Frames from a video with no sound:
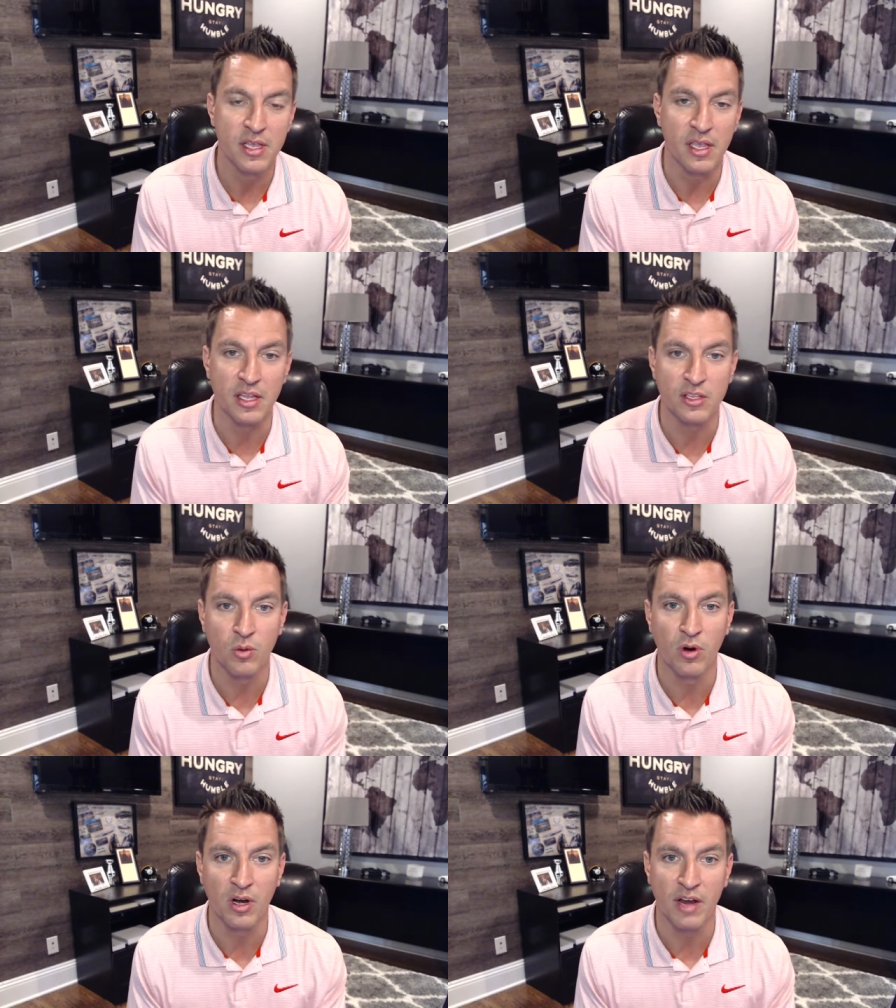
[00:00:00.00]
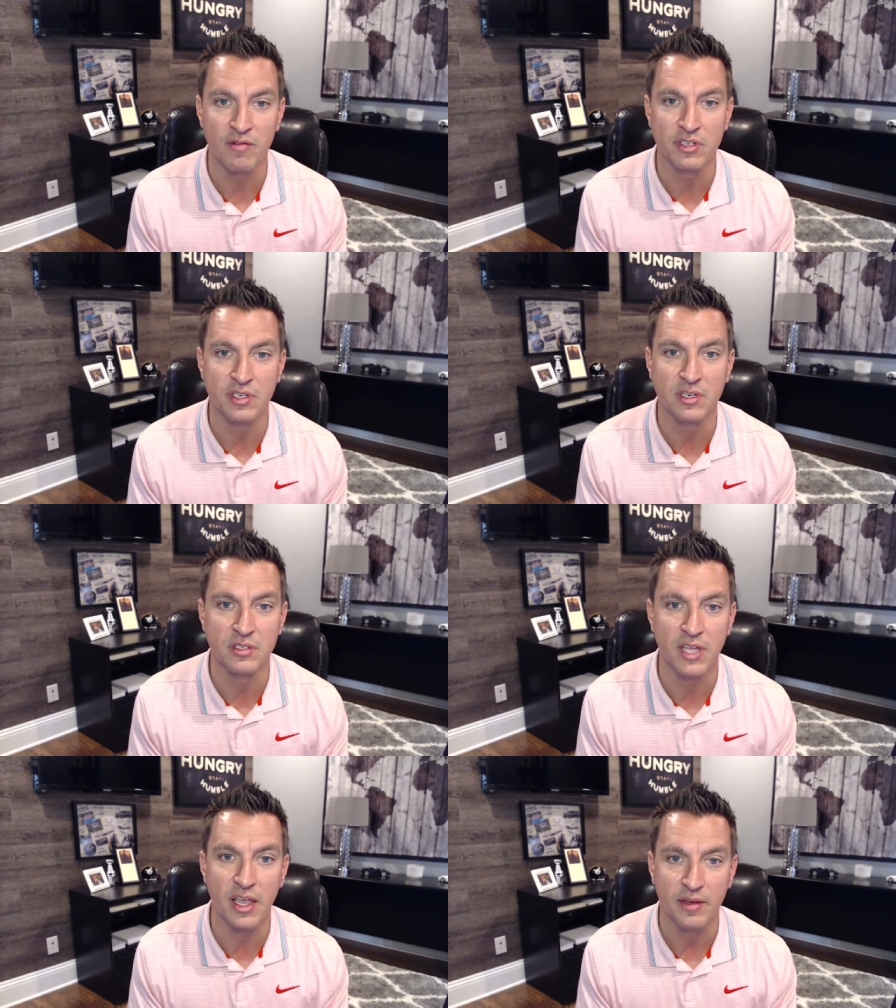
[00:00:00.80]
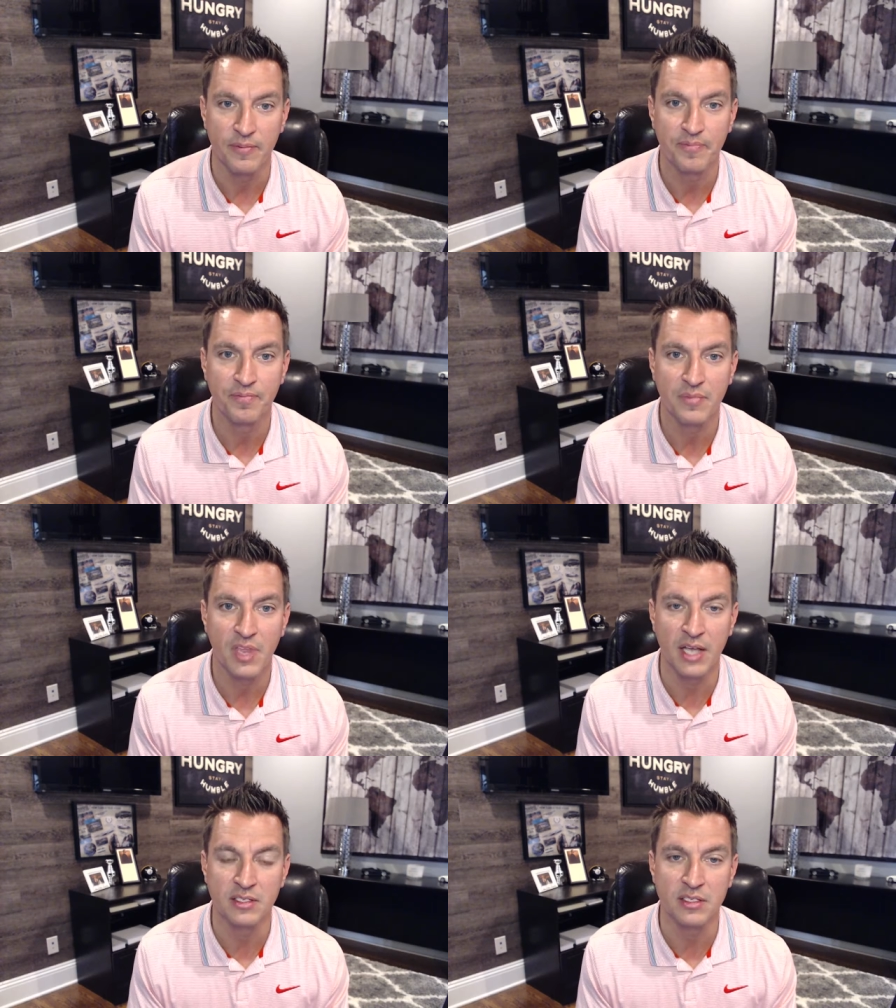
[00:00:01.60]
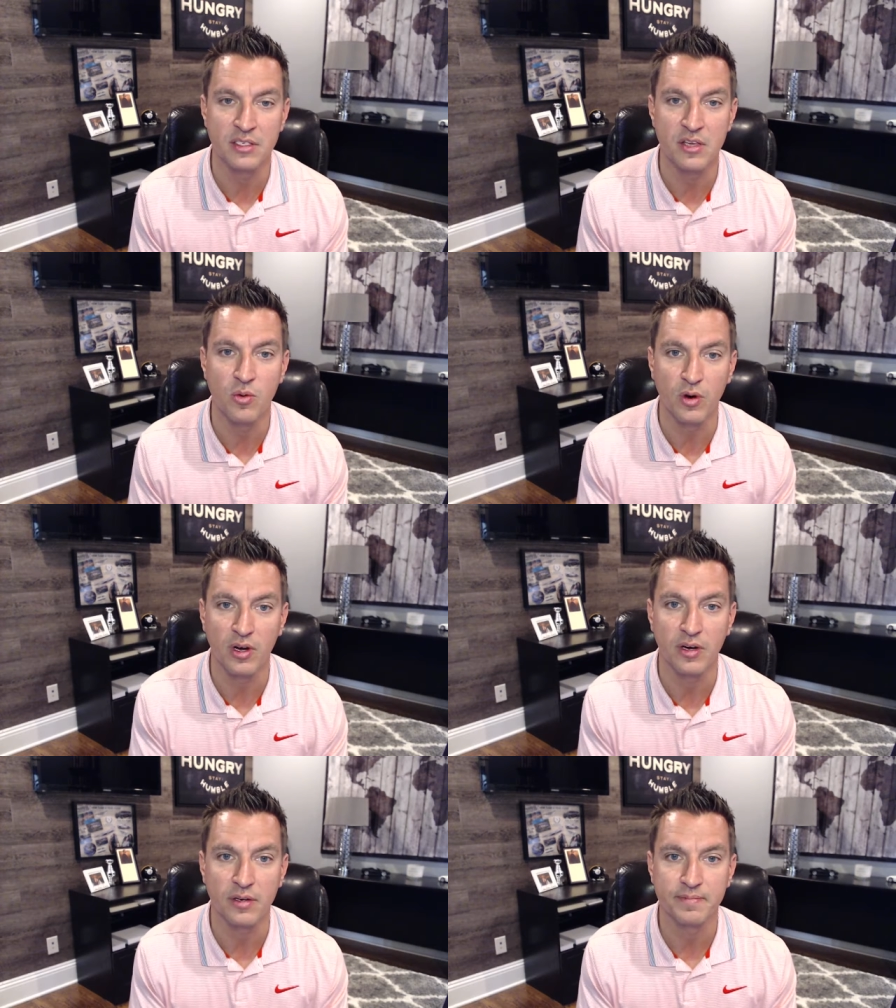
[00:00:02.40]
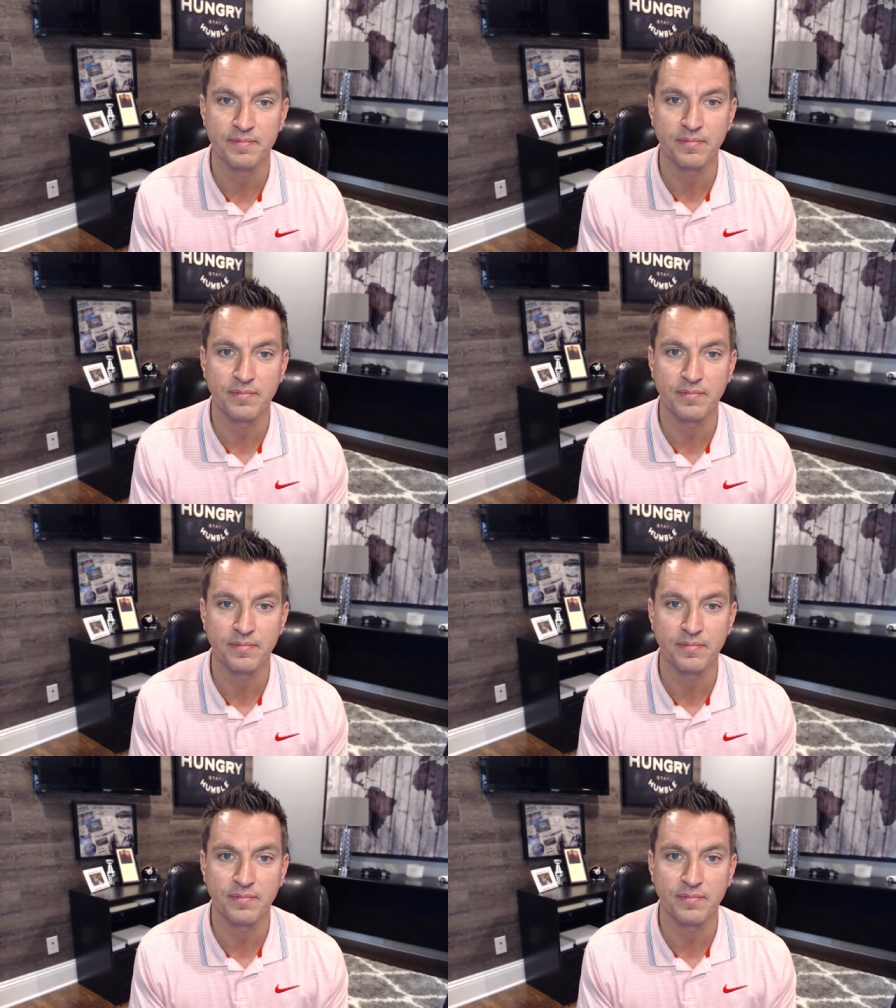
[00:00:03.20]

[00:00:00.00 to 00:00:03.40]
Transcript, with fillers: to get to work every single day as a steel worker.